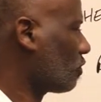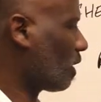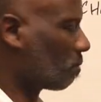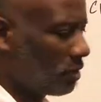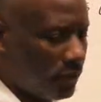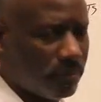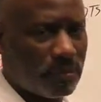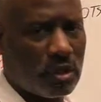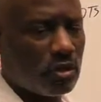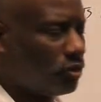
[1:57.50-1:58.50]
step here
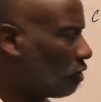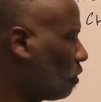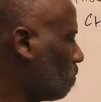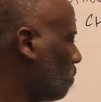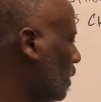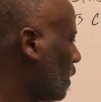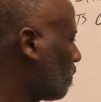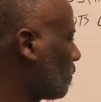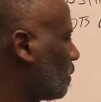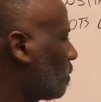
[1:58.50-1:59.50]
should
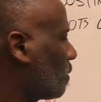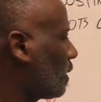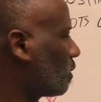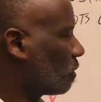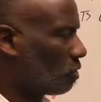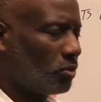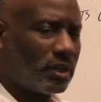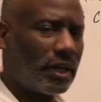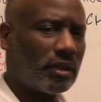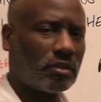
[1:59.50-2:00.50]
be that you,
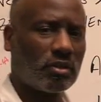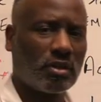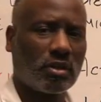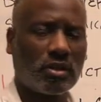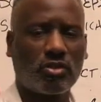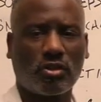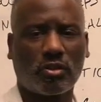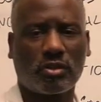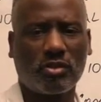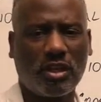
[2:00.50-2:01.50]
again,
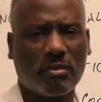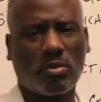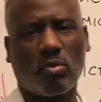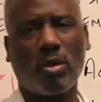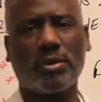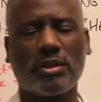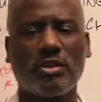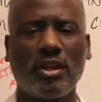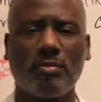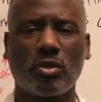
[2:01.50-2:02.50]
consult the team. Well, what would the team